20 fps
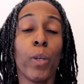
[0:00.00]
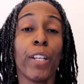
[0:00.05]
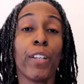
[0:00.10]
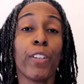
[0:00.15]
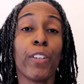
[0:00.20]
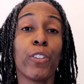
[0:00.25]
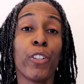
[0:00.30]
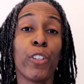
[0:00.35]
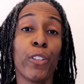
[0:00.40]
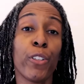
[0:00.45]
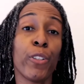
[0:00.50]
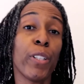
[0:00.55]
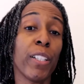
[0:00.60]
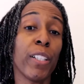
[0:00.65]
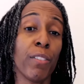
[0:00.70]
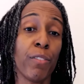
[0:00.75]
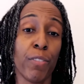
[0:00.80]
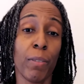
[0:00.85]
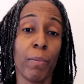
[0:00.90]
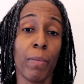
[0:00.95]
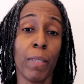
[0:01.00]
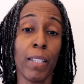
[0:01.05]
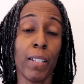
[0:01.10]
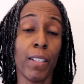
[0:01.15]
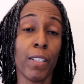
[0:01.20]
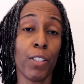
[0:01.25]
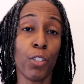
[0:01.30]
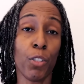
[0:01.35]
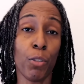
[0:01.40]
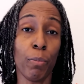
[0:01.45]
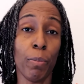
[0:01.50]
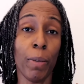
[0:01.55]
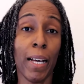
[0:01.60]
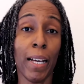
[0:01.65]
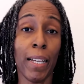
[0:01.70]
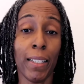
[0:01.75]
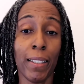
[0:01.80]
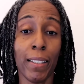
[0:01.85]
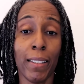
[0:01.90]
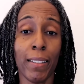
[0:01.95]
We are learning from the initial
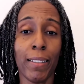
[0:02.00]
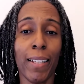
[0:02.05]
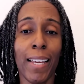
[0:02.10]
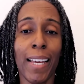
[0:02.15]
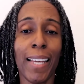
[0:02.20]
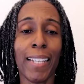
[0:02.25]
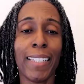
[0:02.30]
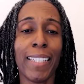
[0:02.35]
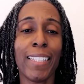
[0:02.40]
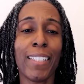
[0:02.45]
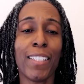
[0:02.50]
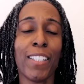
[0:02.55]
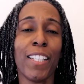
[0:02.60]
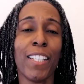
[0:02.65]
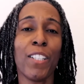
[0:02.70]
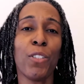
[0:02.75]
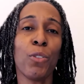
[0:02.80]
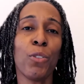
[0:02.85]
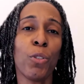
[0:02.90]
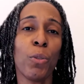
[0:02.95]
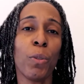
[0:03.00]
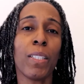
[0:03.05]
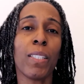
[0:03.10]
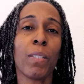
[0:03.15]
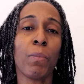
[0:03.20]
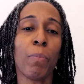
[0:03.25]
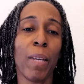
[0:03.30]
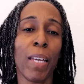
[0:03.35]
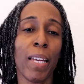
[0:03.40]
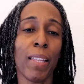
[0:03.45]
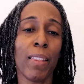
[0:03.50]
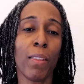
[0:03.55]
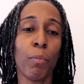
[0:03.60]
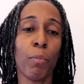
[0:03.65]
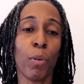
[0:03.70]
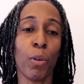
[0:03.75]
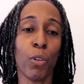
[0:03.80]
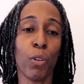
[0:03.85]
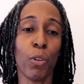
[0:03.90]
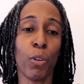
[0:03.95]
pilot and continue to expand the
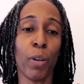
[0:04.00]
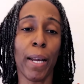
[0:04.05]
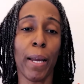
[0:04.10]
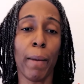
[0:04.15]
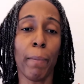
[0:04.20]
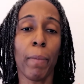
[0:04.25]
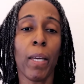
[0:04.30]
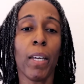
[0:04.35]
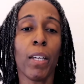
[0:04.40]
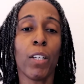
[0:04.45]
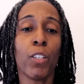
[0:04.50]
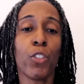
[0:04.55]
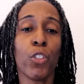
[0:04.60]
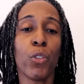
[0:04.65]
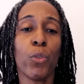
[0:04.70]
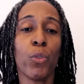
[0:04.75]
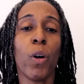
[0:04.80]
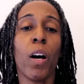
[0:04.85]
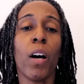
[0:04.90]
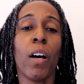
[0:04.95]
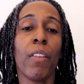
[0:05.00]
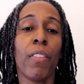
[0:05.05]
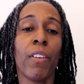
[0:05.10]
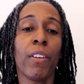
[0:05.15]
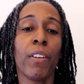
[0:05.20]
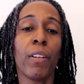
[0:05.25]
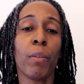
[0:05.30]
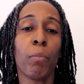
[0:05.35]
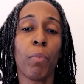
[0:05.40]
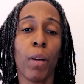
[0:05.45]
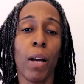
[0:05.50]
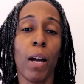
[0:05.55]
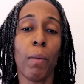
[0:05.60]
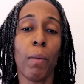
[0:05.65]
program to other